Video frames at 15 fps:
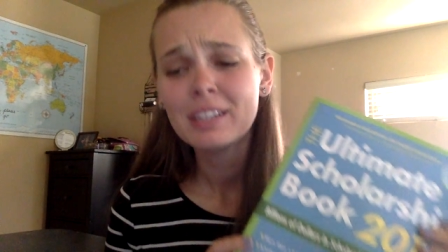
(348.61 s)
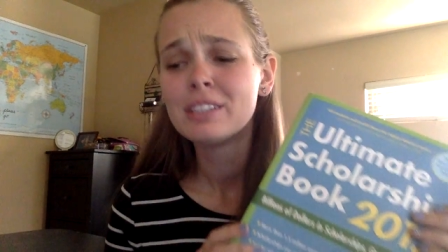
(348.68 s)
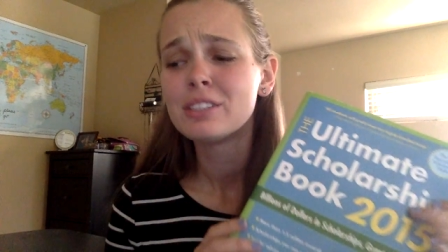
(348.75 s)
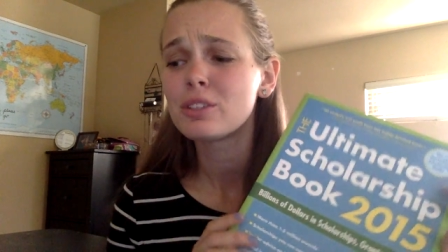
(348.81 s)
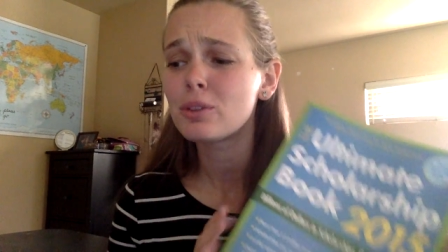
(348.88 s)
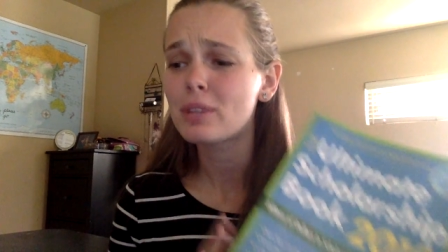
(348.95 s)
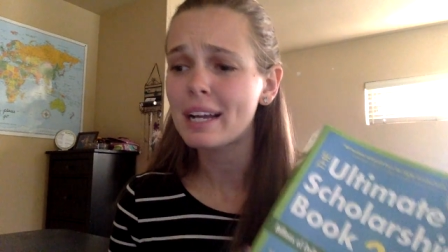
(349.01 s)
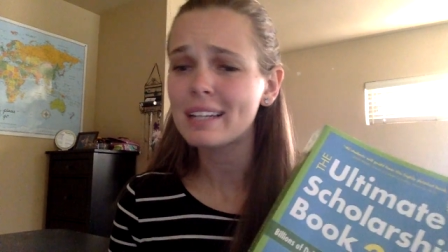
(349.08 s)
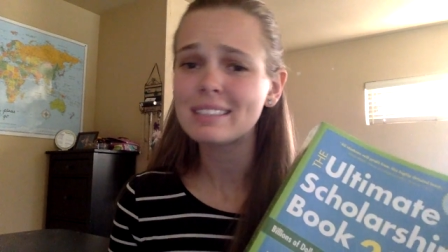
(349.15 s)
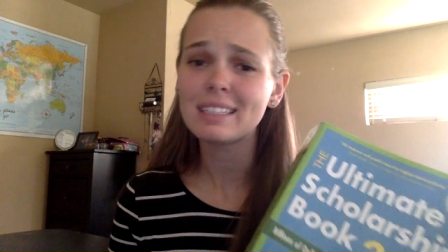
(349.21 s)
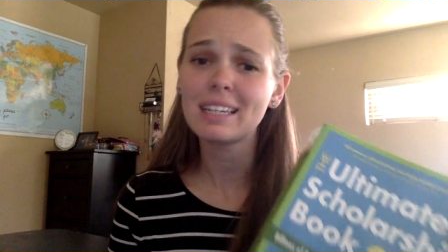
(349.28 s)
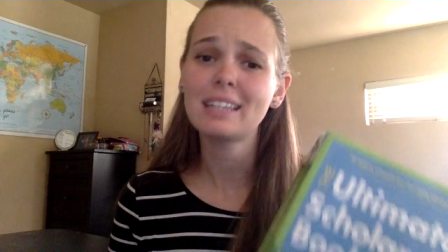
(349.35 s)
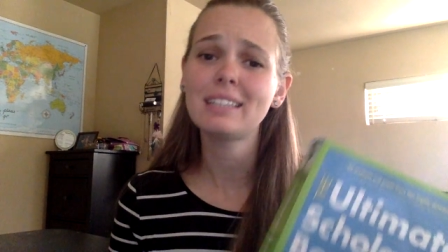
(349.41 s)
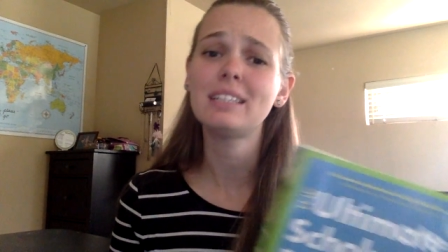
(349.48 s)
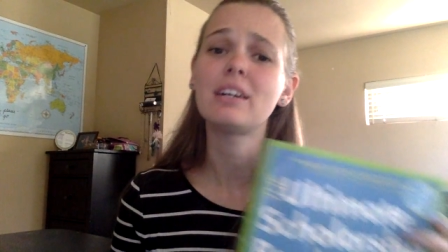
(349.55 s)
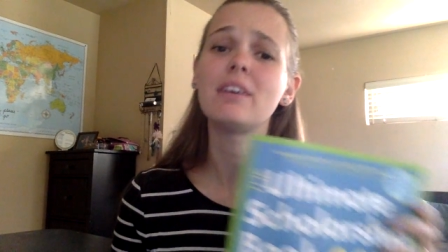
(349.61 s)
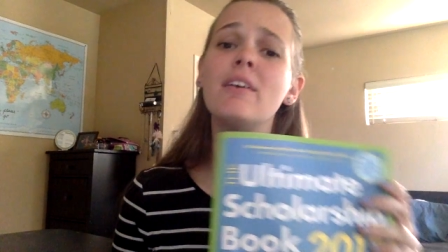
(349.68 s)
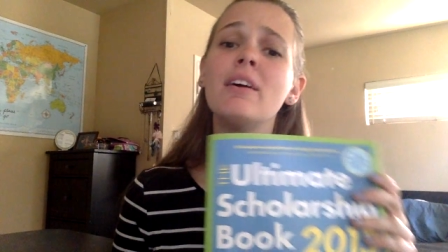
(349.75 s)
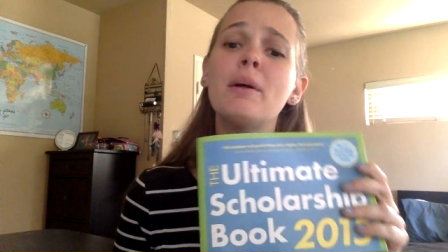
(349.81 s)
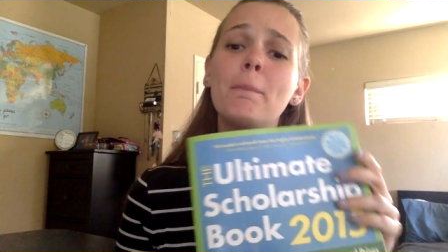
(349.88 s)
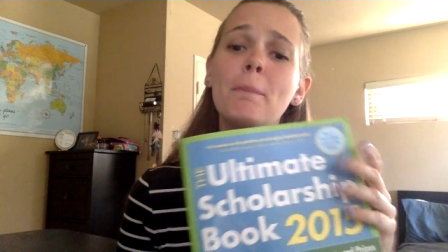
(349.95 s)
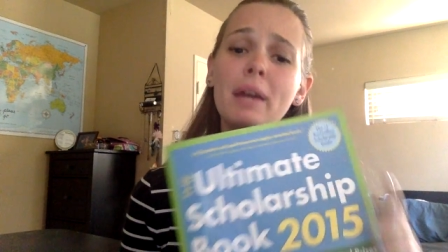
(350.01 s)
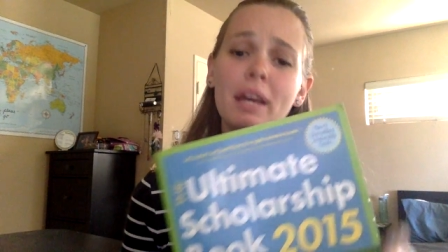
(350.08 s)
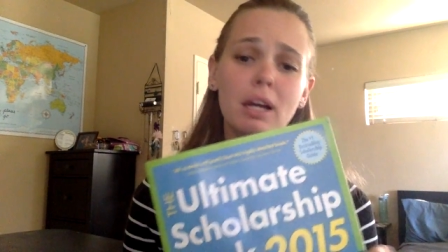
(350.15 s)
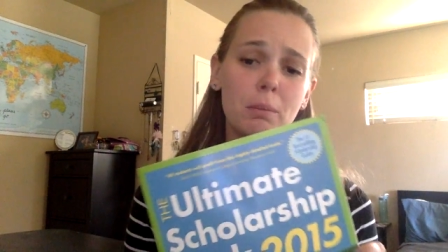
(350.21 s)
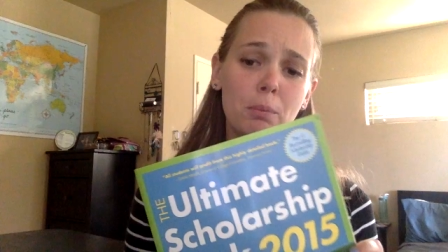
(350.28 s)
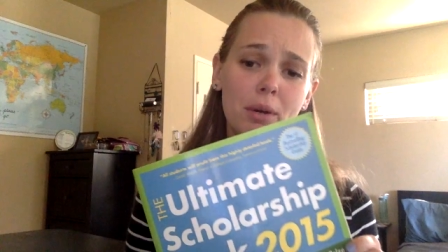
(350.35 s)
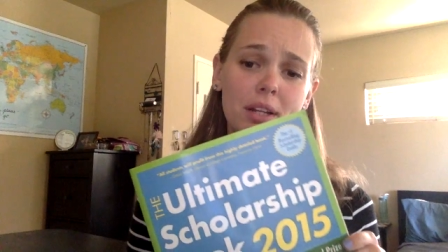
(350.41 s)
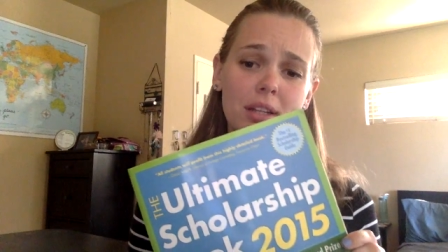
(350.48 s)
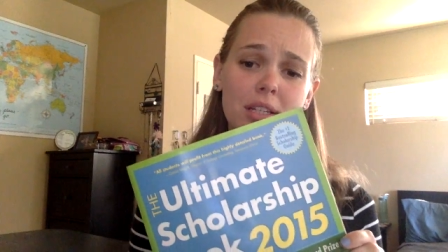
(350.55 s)
So that's the idea. Pick up
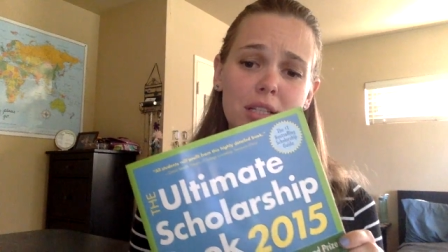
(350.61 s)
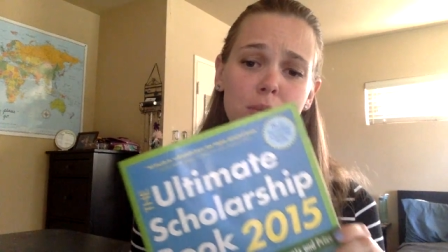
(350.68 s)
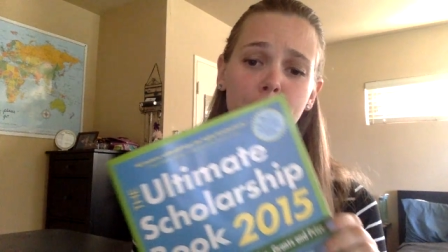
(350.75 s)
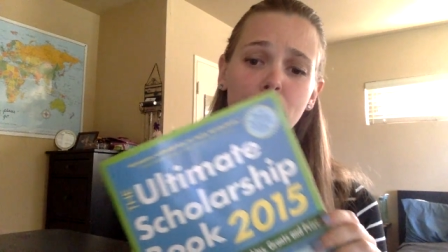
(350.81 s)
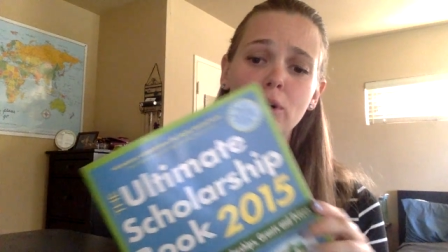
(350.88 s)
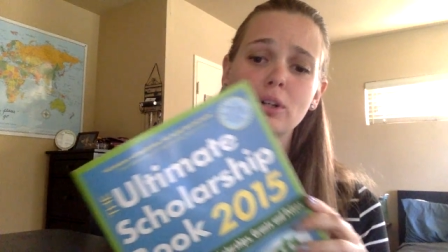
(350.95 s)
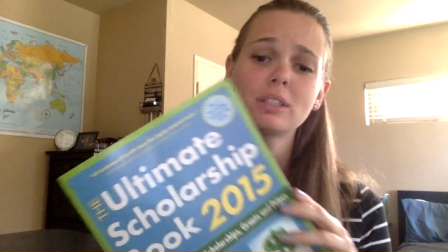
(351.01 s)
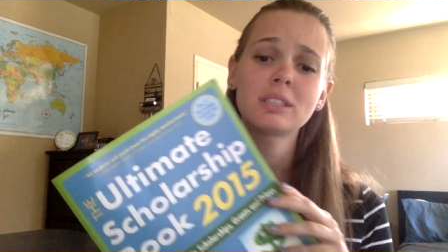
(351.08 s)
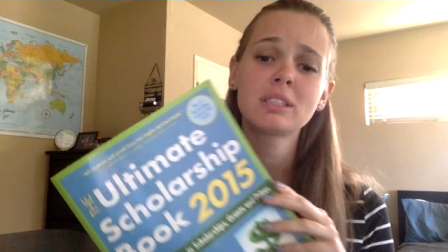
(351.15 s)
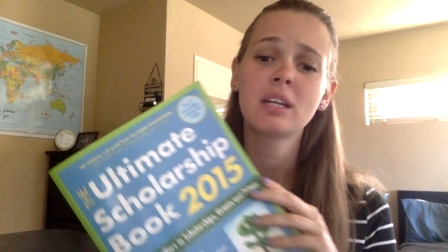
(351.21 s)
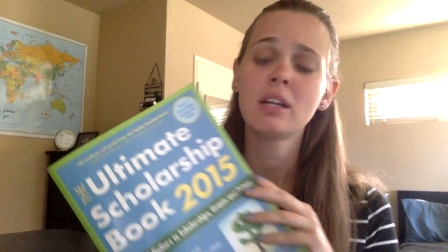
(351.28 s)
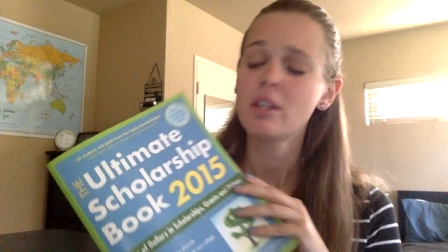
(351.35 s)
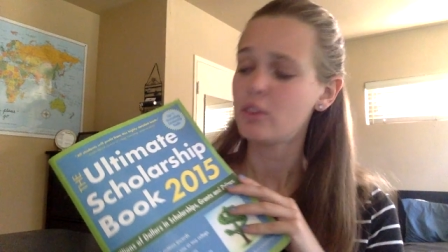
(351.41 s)
one of these books.